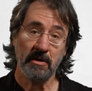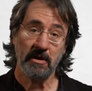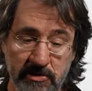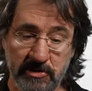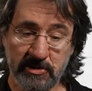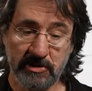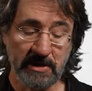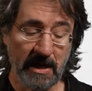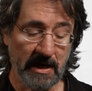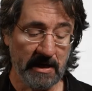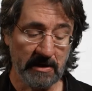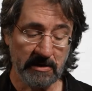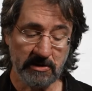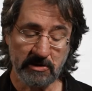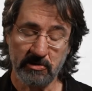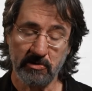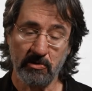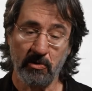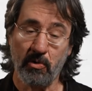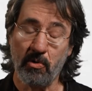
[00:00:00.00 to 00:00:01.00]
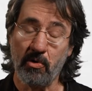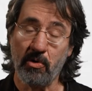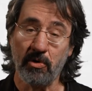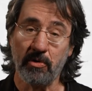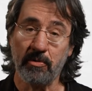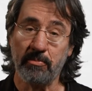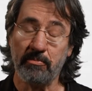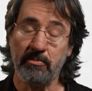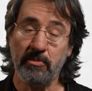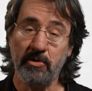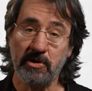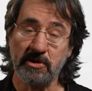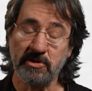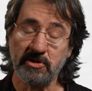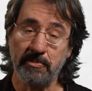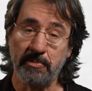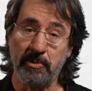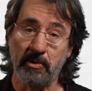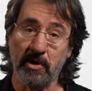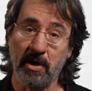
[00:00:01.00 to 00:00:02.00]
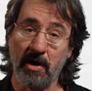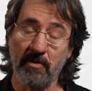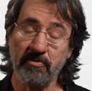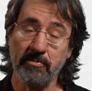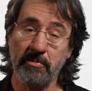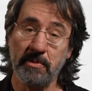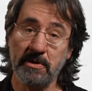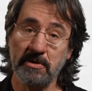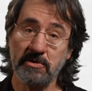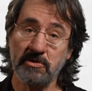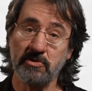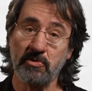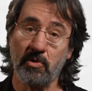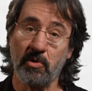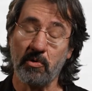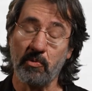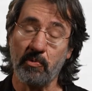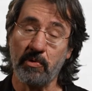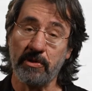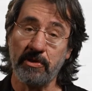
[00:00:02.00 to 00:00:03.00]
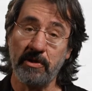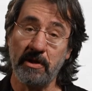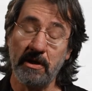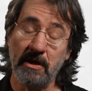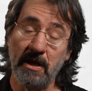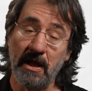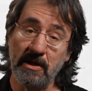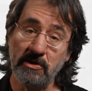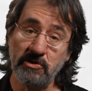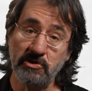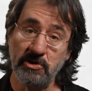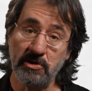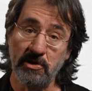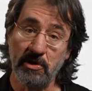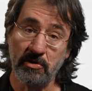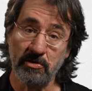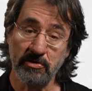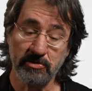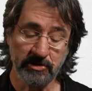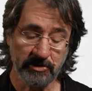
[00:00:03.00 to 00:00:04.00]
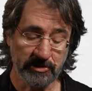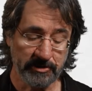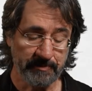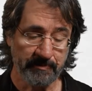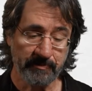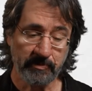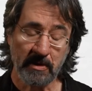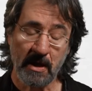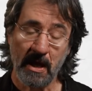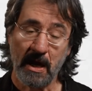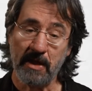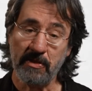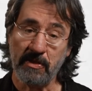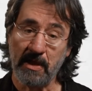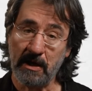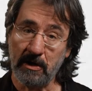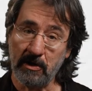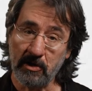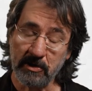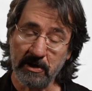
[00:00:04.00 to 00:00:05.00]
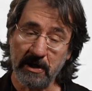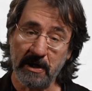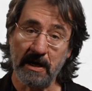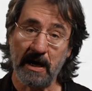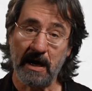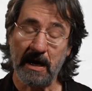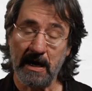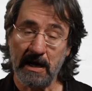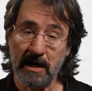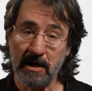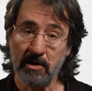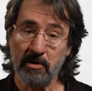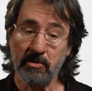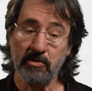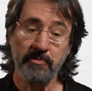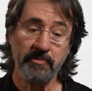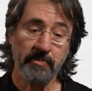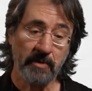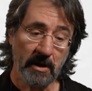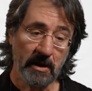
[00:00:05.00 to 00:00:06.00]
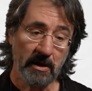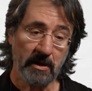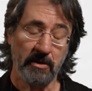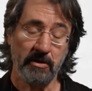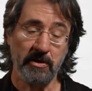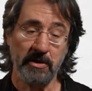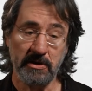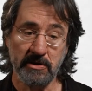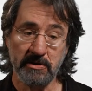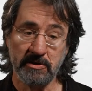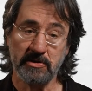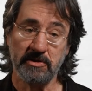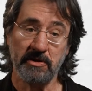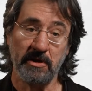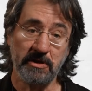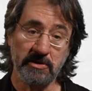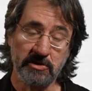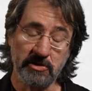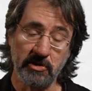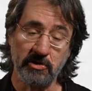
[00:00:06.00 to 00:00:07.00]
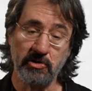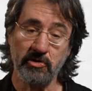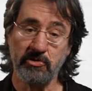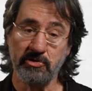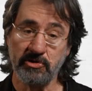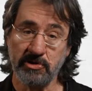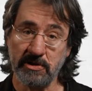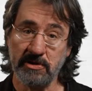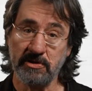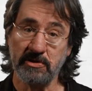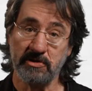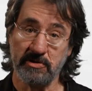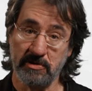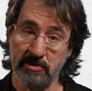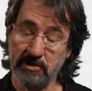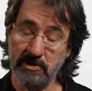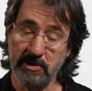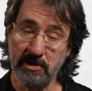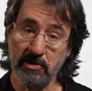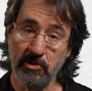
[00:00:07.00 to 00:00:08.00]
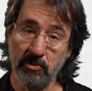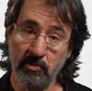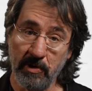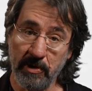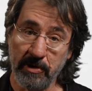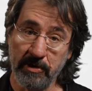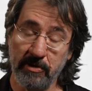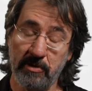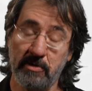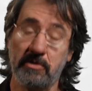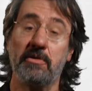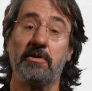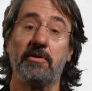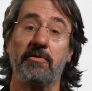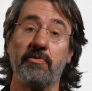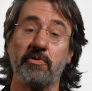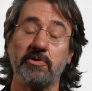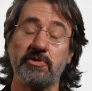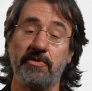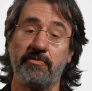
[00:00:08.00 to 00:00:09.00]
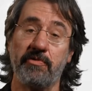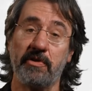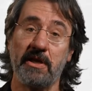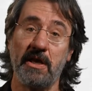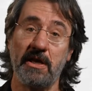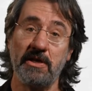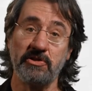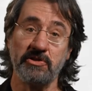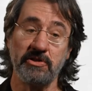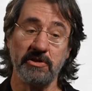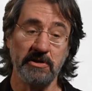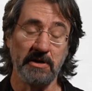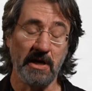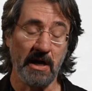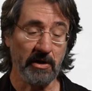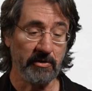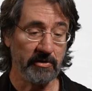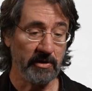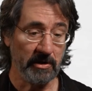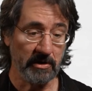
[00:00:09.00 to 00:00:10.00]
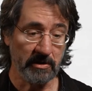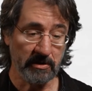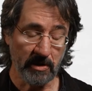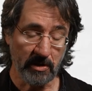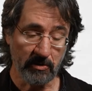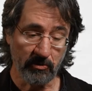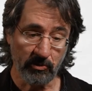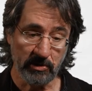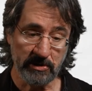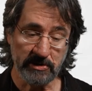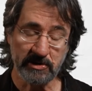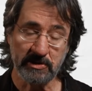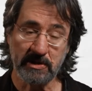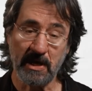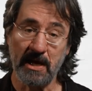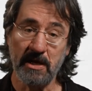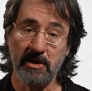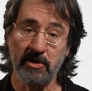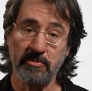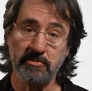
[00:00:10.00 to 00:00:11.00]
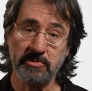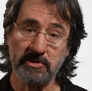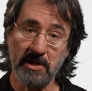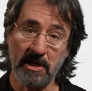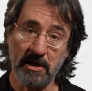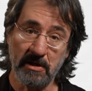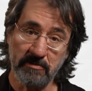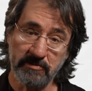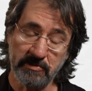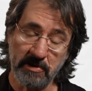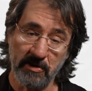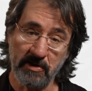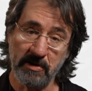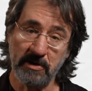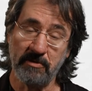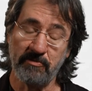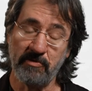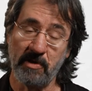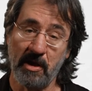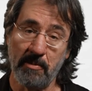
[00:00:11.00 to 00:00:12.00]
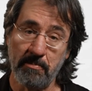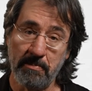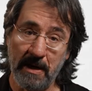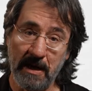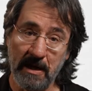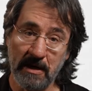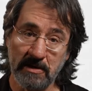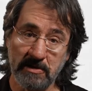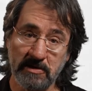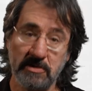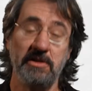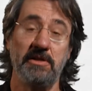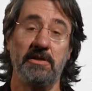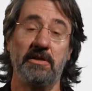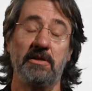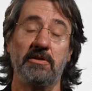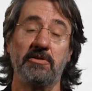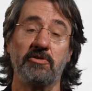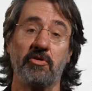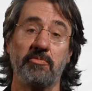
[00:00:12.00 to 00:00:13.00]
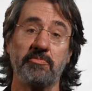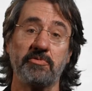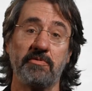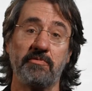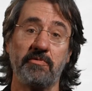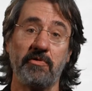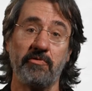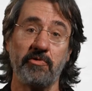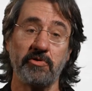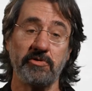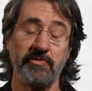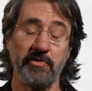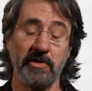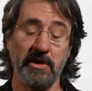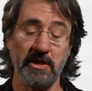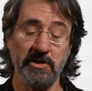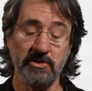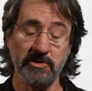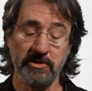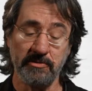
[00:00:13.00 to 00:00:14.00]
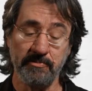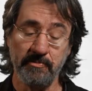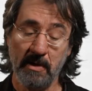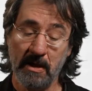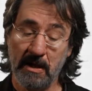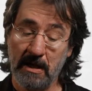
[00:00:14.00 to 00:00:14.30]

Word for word: state or municipal governments or within NGOs, and they look at how these institutions deal with diversification, how they, they rescale themselves, how they develop policy in terms of diversification.